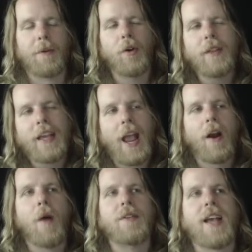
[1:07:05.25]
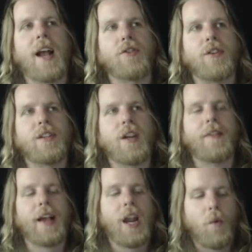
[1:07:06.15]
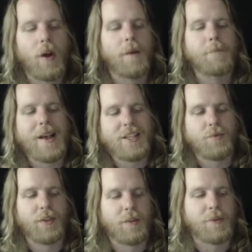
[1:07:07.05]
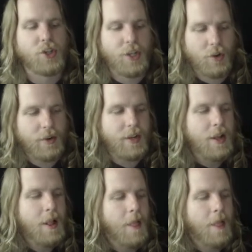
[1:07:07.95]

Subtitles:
They don't really care how it's actually done. They kind of want to mess with the machinery.